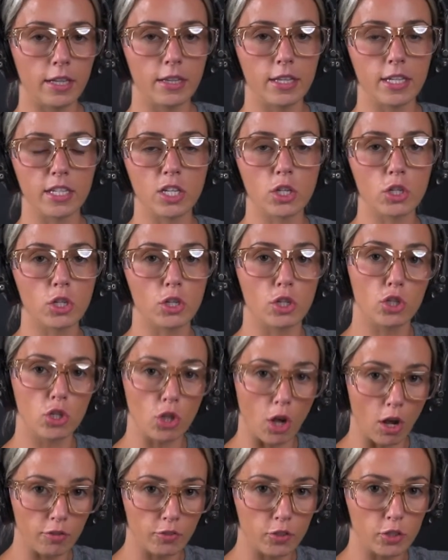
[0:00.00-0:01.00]
This is a
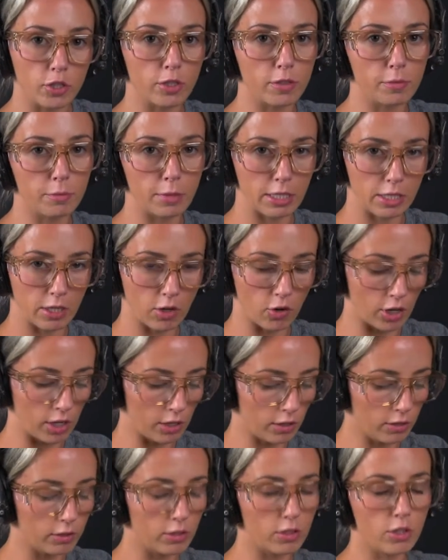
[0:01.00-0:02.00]
softer material,